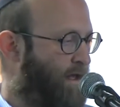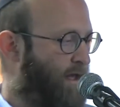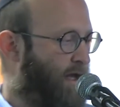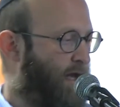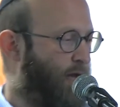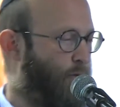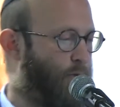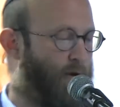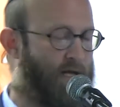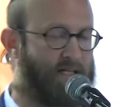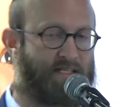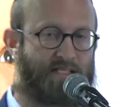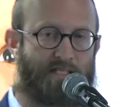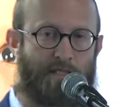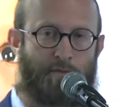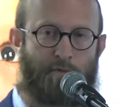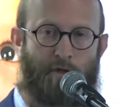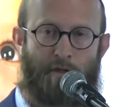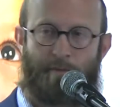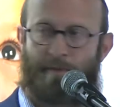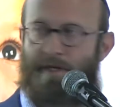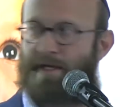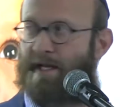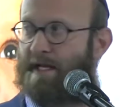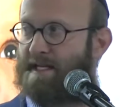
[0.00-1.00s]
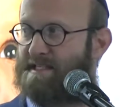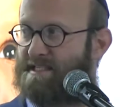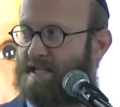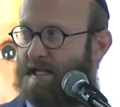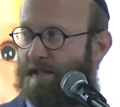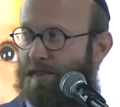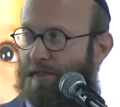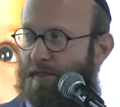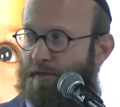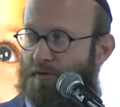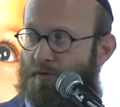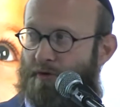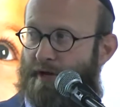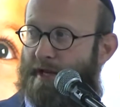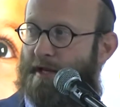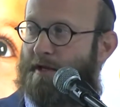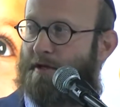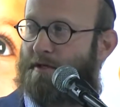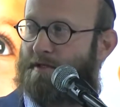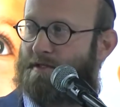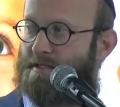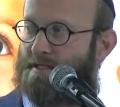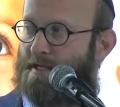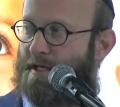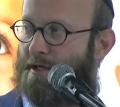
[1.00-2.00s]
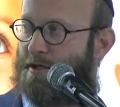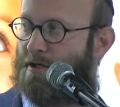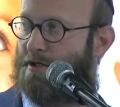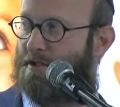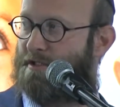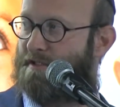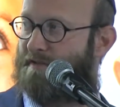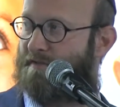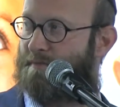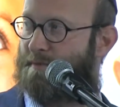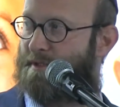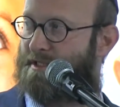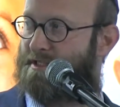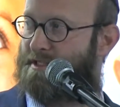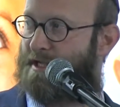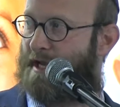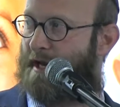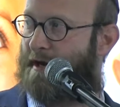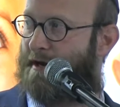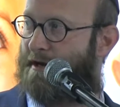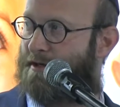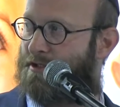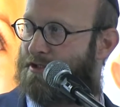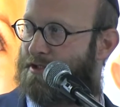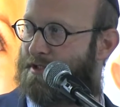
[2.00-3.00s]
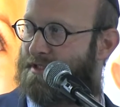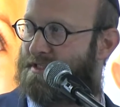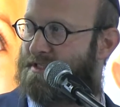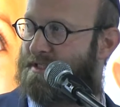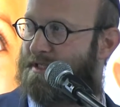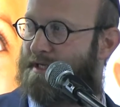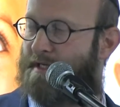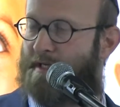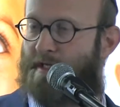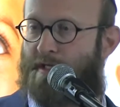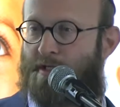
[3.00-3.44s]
And once a woman has had 3 consecutive miscarriages,